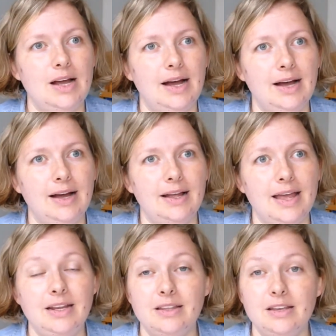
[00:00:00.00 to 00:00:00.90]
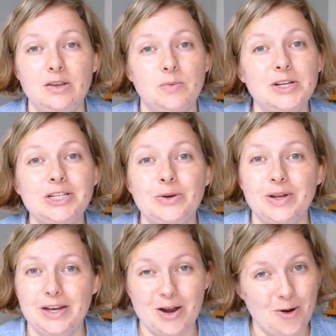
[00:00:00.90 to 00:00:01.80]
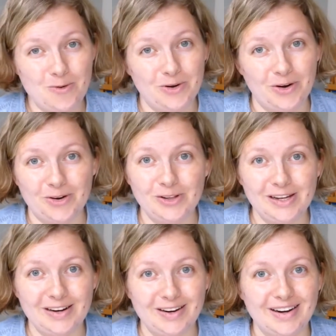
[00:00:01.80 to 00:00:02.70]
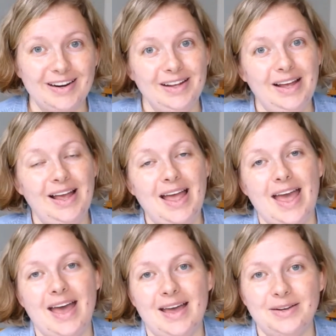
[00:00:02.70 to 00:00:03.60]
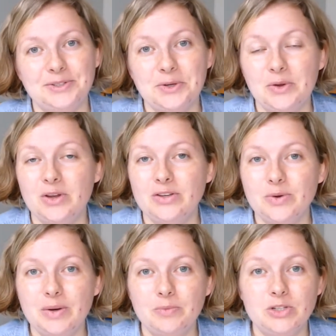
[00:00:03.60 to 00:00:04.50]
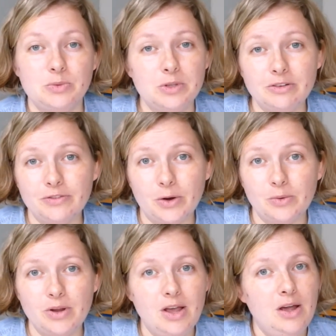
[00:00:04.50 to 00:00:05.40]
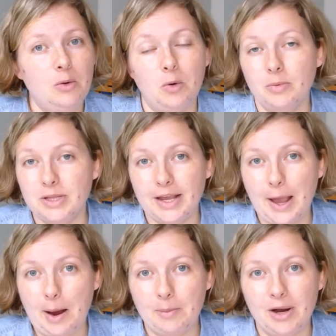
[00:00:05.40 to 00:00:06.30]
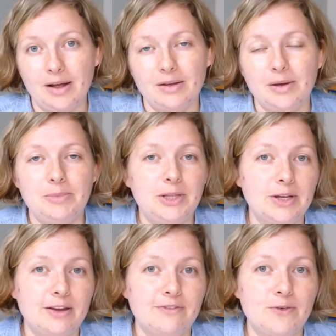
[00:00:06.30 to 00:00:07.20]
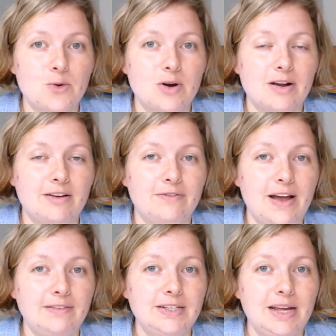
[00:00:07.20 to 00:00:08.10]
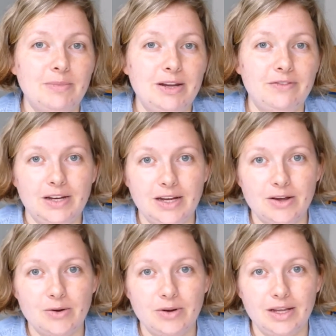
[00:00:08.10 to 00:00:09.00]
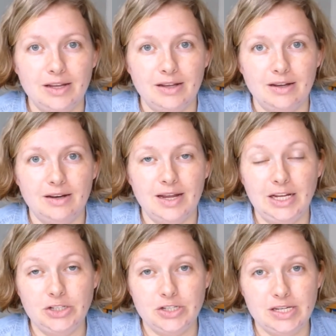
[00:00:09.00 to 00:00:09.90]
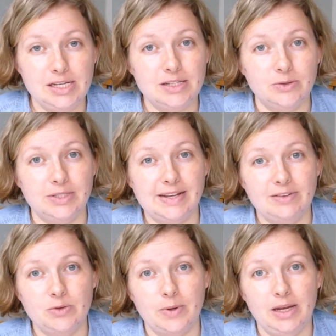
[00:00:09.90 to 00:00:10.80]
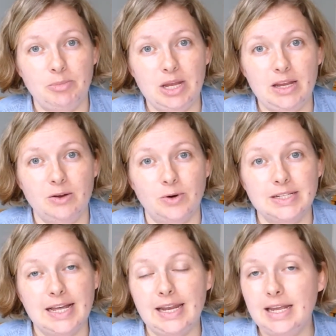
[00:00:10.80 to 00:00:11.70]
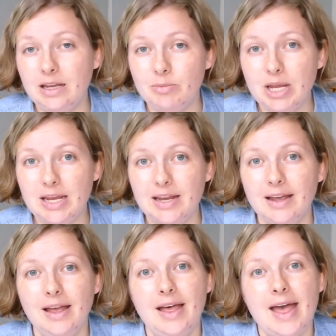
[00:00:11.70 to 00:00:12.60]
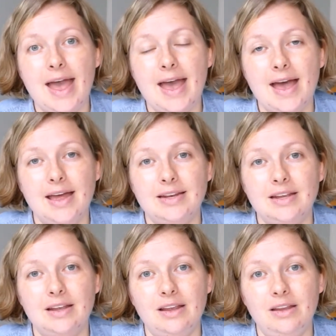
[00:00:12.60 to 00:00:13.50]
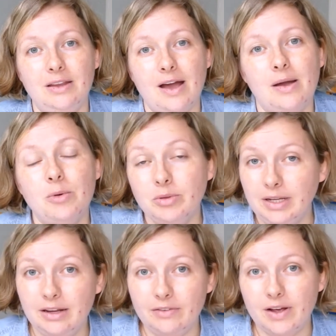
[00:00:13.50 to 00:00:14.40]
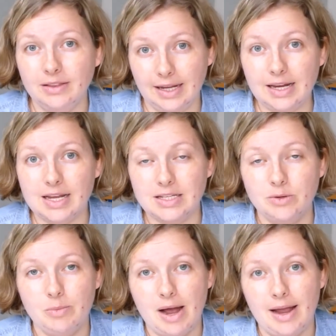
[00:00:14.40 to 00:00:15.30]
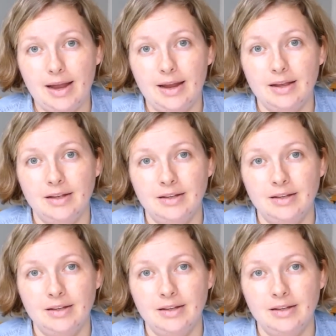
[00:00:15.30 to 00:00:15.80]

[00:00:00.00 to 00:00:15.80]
anything you wish you had known earlier. And so you can do it just with your phone or with a camera. I'd be looking for a 5 to 10 minute video in HD, so 720p or 1080p. And I will leave a link to my